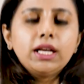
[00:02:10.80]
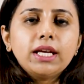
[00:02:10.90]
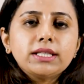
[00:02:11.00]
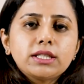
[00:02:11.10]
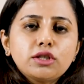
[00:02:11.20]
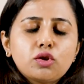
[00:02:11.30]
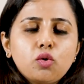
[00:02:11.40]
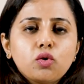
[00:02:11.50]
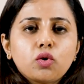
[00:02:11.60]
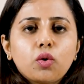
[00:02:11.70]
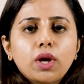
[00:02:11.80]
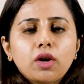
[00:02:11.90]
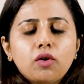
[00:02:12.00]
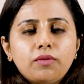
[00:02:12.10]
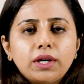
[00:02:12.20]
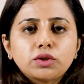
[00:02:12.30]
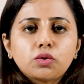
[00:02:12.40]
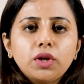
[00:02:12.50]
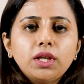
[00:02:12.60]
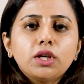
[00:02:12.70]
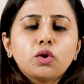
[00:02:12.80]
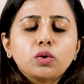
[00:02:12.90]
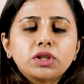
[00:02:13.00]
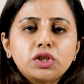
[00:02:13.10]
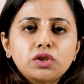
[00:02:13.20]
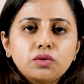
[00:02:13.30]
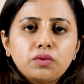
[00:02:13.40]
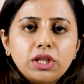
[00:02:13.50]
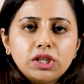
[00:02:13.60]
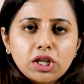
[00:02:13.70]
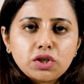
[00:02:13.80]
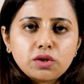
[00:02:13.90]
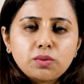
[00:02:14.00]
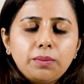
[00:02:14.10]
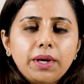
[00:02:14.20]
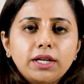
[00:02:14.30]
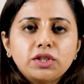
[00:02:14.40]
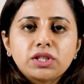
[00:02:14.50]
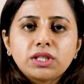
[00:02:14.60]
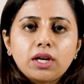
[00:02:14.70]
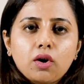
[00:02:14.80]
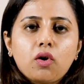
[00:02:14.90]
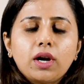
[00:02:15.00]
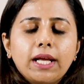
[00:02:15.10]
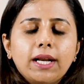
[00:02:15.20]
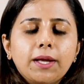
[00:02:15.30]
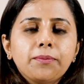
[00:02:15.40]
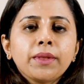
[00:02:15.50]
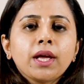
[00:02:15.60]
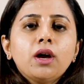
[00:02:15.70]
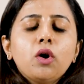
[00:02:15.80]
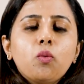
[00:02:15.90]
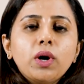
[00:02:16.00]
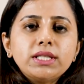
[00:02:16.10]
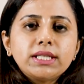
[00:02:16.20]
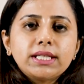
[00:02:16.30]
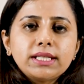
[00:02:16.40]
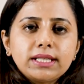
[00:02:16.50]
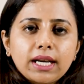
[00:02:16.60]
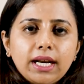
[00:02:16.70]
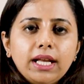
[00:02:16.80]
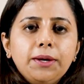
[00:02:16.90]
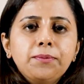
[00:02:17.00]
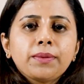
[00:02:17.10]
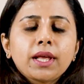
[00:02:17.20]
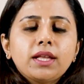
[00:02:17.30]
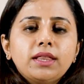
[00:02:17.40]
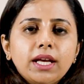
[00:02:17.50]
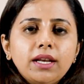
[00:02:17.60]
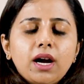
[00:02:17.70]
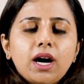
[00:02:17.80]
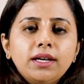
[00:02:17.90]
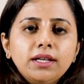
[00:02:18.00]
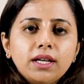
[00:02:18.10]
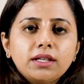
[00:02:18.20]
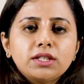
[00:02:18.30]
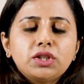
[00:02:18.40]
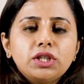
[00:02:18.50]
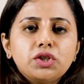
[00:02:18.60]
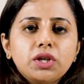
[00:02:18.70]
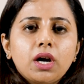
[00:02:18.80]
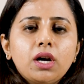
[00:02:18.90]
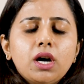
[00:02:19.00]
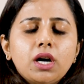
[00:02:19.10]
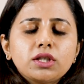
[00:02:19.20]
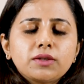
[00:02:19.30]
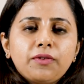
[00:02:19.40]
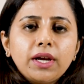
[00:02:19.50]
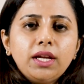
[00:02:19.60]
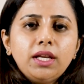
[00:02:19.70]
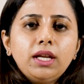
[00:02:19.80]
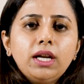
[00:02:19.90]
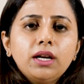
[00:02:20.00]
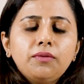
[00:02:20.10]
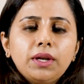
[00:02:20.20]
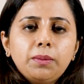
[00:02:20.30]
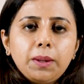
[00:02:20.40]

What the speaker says: In case it is slow growing or fast growing, the dosages of the injections will be adjusted accordingly. Once it is ready, then under anesthesia, a fine needle will